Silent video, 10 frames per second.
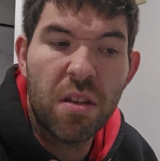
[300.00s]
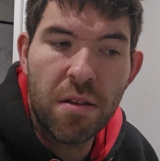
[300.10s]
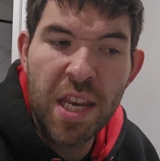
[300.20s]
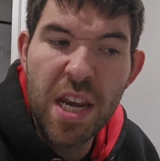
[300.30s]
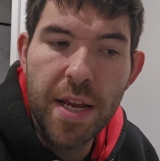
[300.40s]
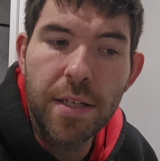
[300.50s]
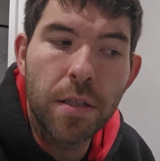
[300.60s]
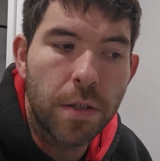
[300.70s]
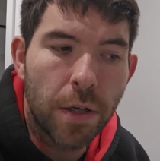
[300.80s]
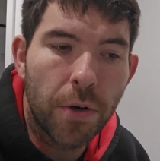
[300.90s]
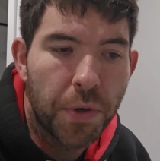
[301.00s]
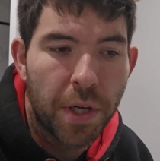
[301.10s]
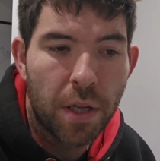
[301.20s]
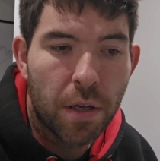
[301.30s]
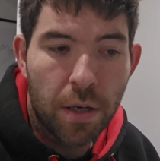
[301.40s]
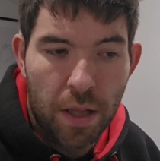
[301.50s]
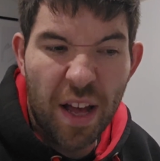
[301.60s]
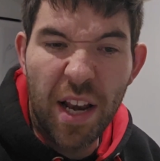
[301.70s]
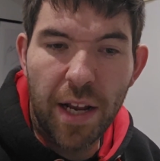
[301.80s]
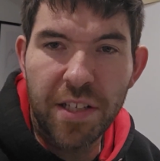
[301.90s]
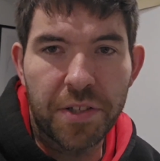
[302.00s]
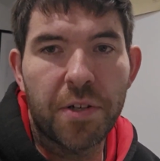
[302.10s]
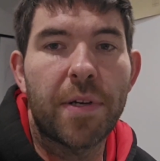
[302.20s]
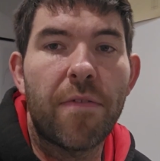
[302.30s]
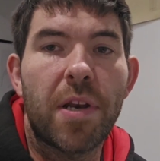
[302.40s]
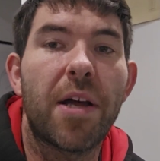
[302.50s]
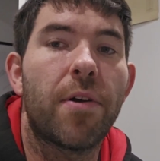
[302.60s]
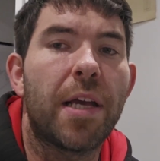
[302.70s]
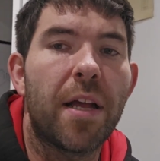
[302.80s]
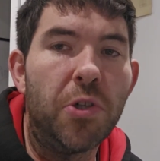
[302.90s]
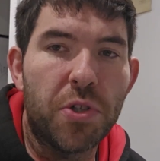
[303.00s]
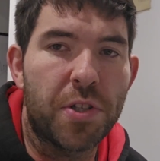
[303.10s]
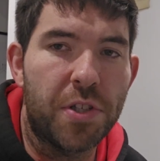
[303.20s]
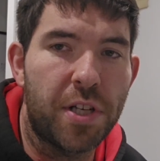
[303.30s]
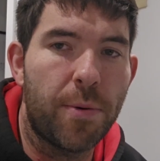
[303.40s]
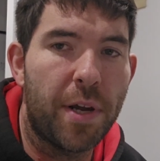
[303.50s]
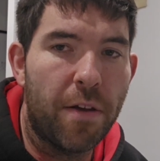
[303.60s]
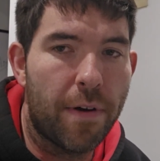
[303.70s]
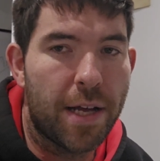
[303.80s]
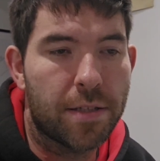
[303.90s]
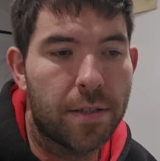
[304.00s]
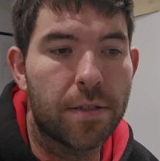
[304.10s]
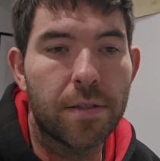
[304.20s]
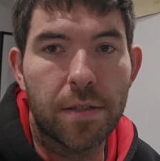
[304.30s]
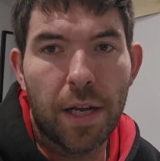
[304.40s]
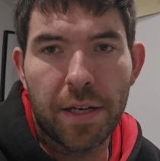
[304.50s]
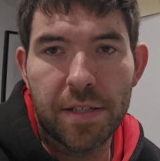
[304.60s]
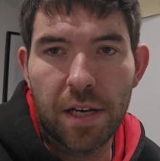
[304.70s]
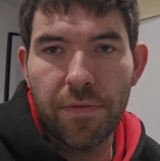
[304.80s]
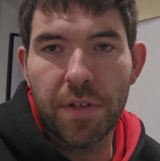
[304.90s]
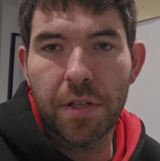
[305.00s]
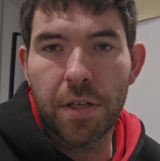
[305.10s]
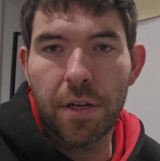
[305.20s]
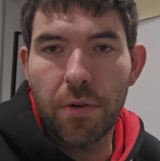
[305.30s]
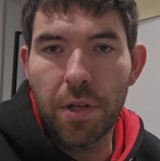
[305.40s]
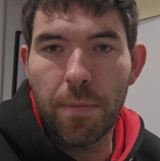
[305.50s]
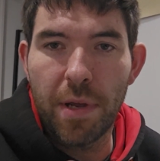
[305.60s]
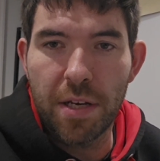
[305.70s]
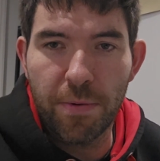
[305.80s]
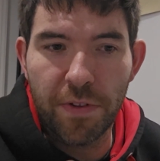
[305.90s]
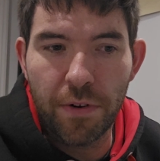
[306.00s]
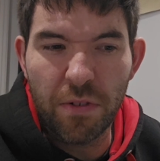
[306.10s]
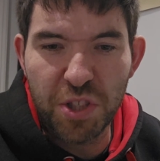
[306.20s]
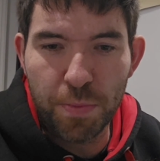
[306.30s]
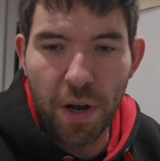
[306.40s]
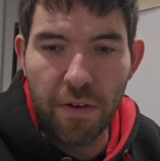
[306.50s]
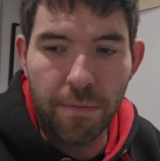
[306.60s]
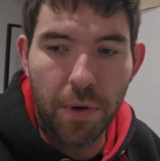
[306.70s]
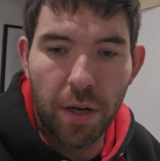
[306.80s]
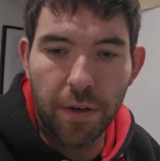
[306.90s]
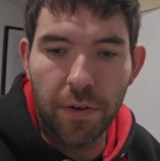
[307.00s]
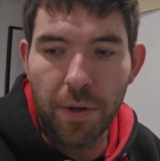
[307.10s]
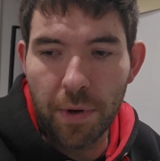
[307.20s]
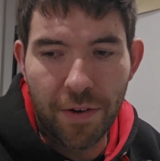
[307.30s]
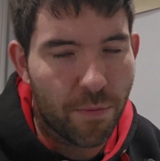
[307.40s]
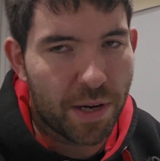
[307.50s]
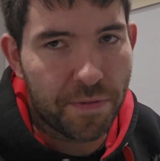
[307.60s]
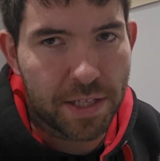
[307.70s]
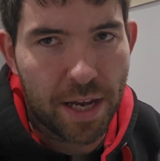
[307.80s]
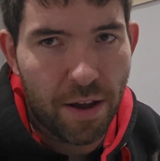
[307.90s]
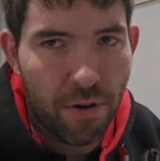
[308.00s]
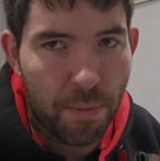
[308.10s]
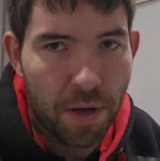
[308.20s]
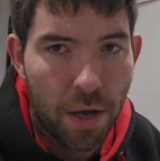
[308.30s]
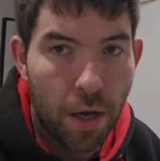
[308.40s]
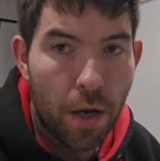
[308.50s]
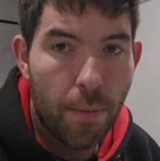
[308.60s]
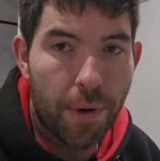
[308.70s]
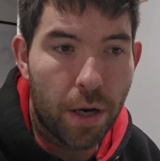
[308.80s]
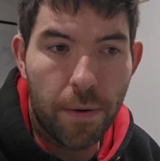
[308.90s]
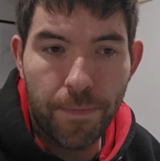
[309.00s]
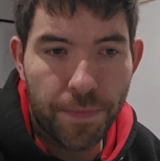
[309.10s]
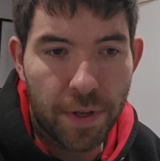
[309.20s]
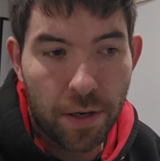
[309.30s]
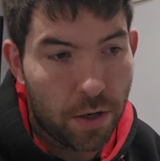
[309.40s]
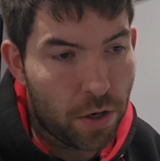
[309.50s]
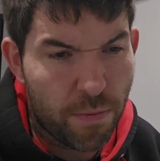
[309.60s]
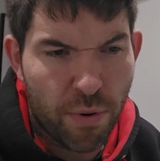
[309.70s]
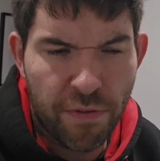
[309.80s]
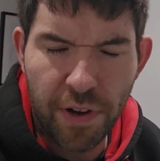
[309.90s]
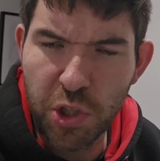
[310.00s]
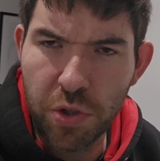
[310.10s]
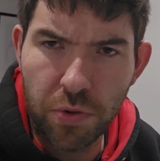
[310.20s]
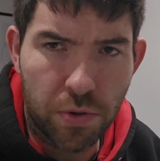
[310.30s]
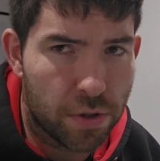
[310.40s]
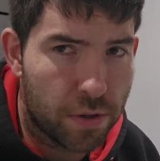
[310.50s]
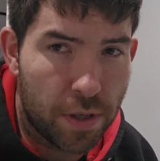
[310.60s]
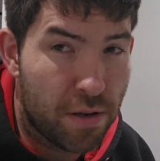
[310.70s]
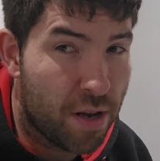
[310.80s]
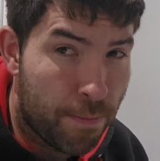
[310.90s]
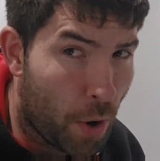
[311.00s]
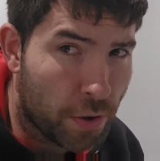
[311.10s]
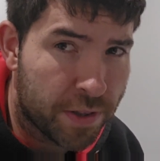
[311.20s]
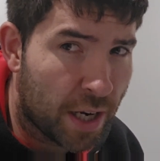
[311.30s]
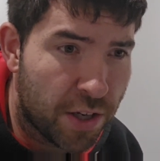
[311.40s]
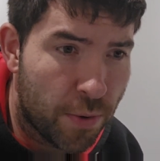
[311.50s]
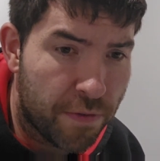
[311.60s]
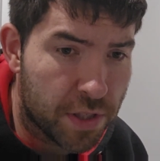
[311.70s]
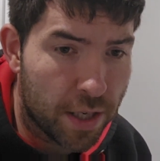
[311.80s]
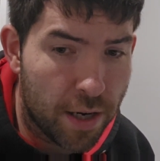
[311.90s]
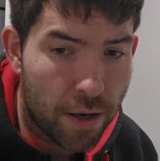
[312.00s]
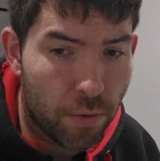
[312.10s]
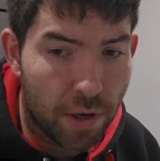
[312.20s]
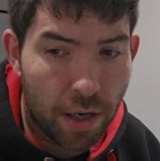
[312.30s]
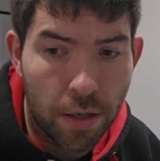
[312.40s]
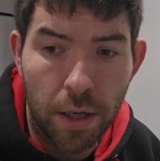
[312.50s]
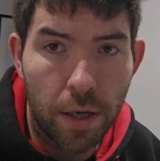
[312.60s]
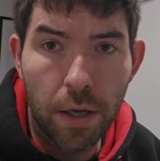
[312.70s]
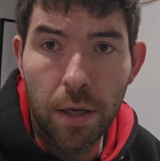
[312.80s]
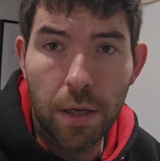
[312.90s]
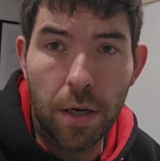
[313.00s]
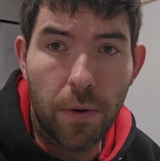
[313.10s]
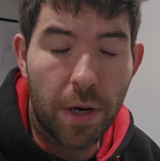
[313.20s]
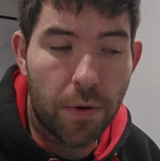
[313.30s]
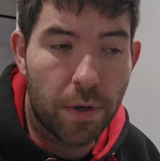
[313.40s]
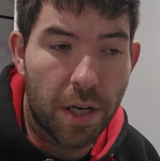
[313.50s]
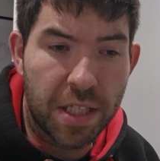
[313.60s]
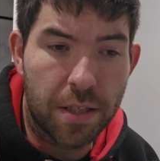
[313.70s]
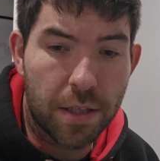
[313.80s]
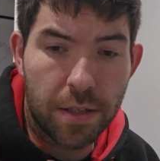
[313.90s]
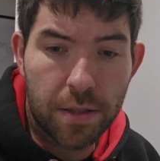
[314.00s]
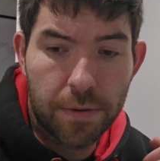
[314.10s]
you need to do. I like to do it every now and again just to see where you're at, and like I said, if you meet up with an old sparring partner, or you want to have a bit of a tear up. But a lot of professionals in boxing and UFC now will, I know guys that